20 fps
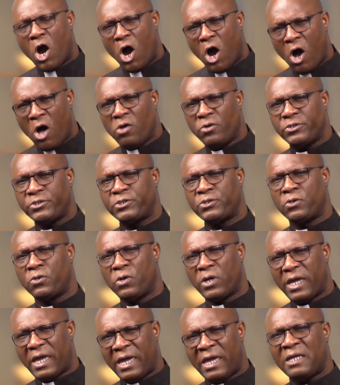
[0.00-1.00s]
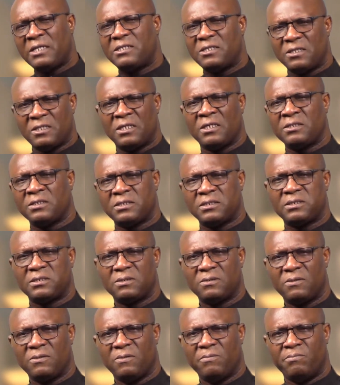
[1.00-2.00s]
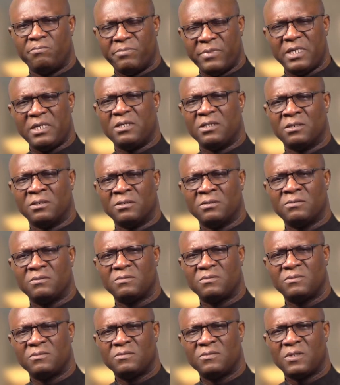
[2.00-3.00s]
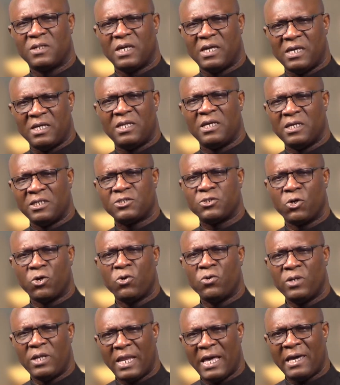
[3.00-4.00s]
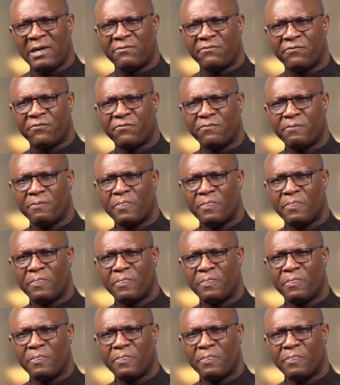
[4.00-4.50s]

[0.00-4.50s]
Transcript: also ate this meal in his own life.